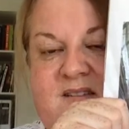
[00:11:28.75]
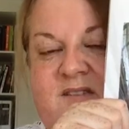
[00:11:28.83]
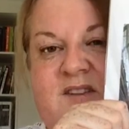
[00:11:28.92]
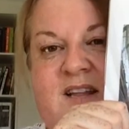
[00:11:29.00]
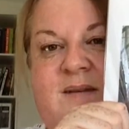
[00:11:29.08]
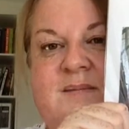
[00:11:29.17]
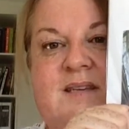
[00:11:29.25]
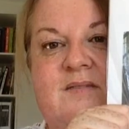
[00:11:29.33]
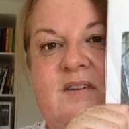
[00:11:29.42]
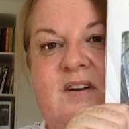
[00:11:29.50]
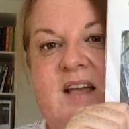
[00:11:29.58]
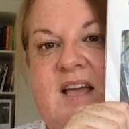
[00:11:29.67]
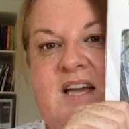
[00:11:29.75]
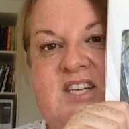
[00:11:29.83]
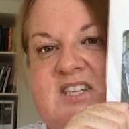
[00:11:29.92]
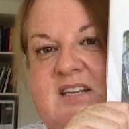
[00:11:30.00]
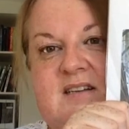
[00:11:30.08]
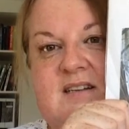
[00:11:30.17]
The DMC
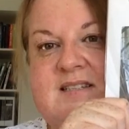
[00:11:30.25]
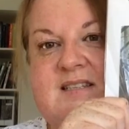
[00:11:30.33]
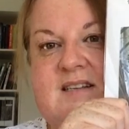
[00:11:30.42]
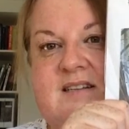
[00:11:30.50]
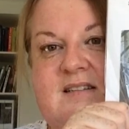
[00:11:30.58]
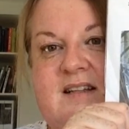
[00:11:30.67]
variegation that